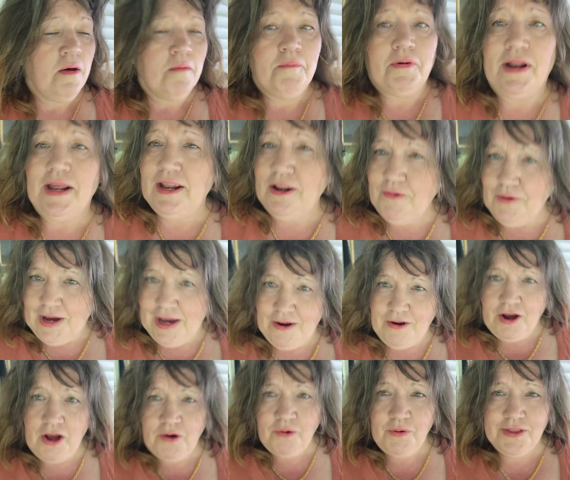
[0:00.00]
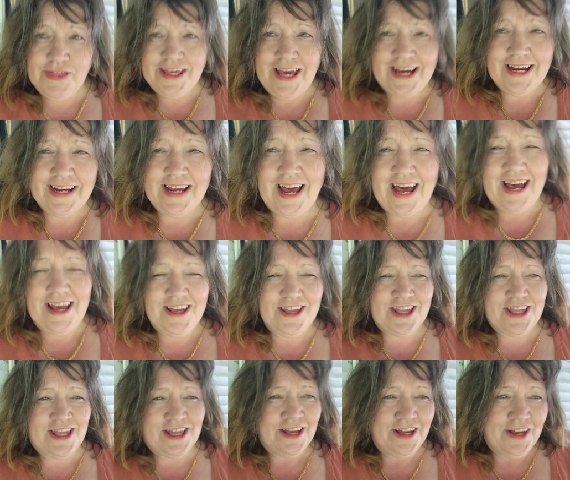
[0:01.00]
But anyway, with that,
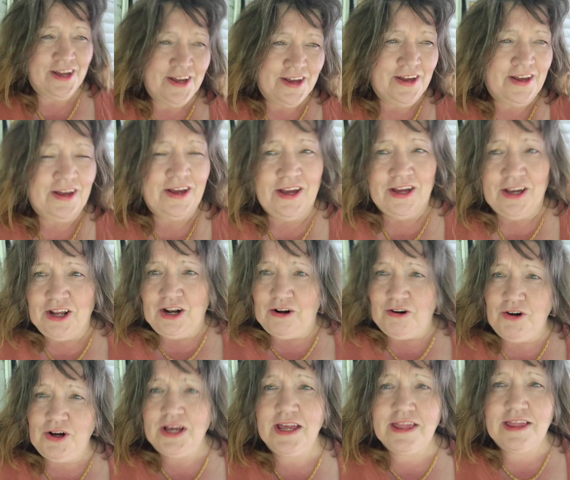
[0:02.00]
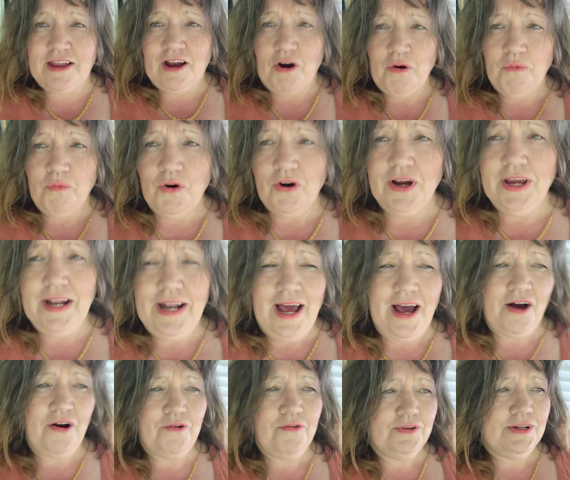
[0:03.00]
guys, you know, start working
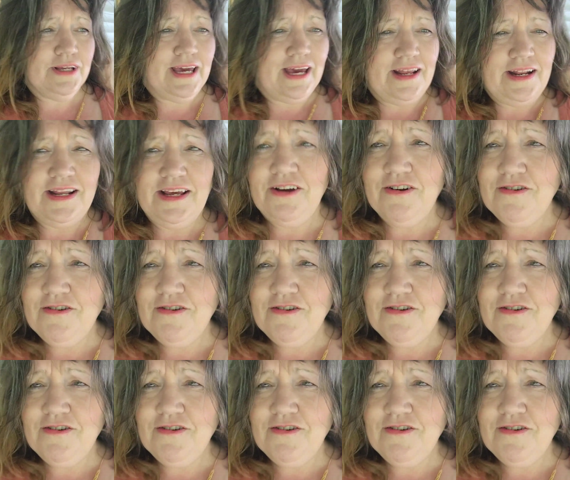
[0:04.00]
out, getting